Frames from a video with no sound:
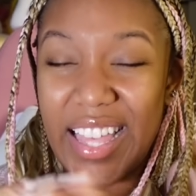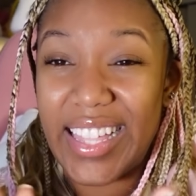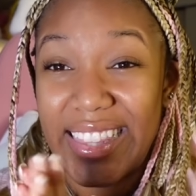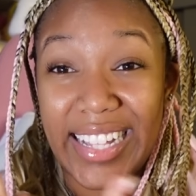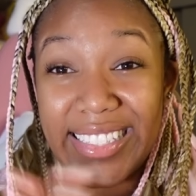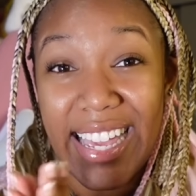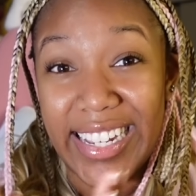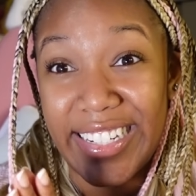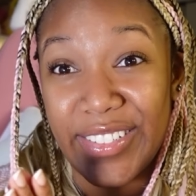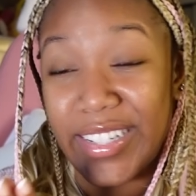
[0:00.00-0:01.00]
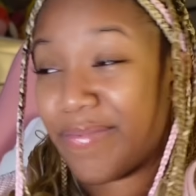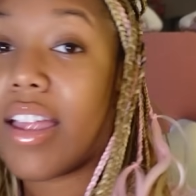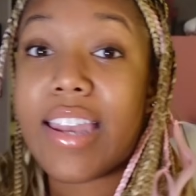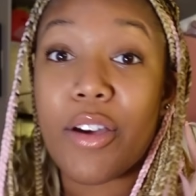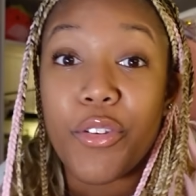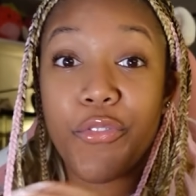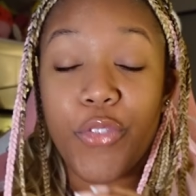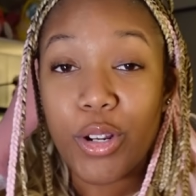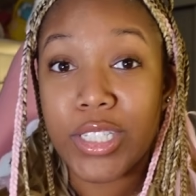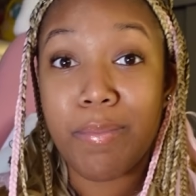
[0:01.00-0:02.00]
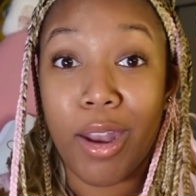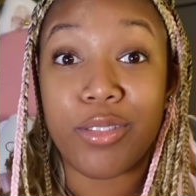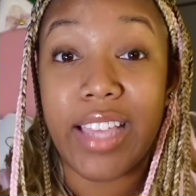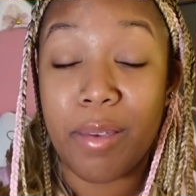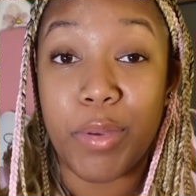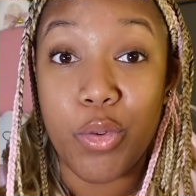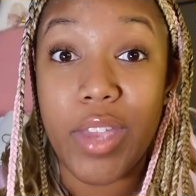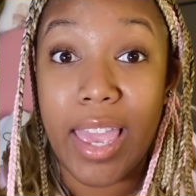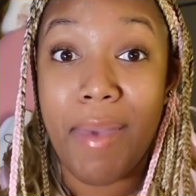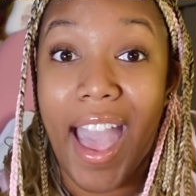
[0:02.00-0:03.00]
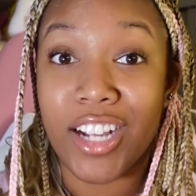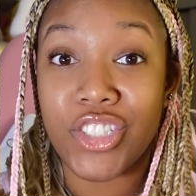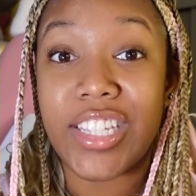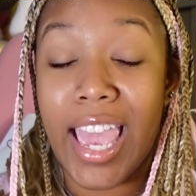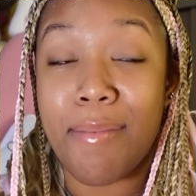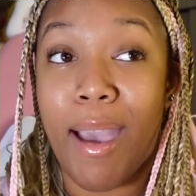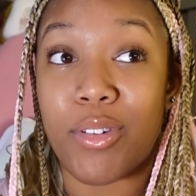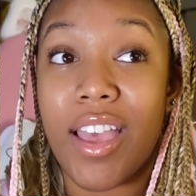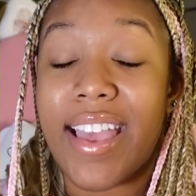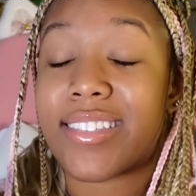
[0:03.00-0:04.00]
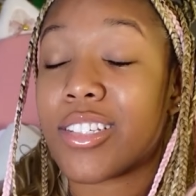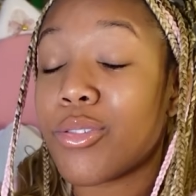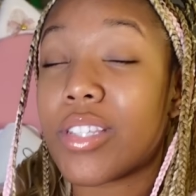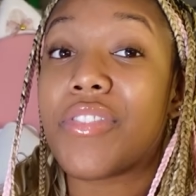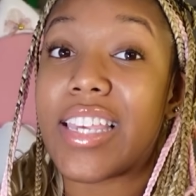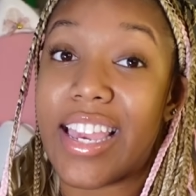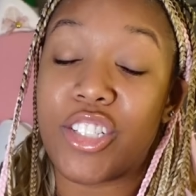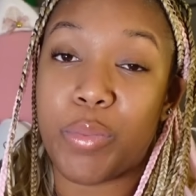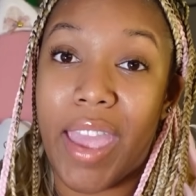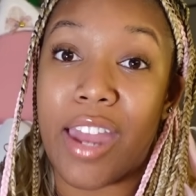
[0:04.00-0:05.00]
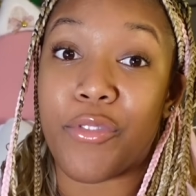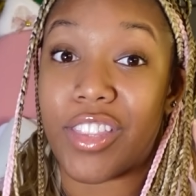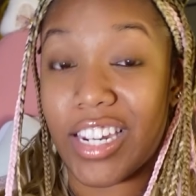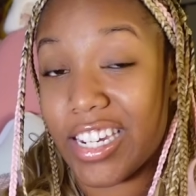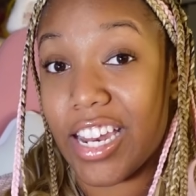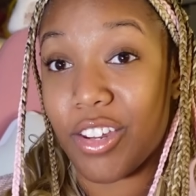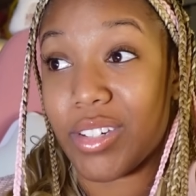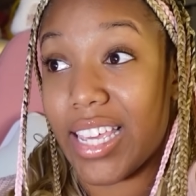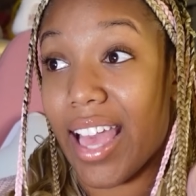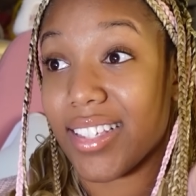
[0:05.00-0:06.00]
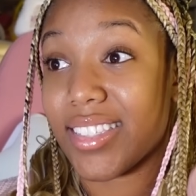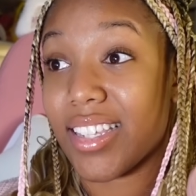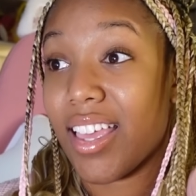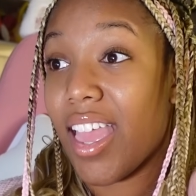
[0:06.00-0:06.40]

Let's get into it. Now, the first Model Debut game actually came out exclusively in Japan for the Nintendo DS.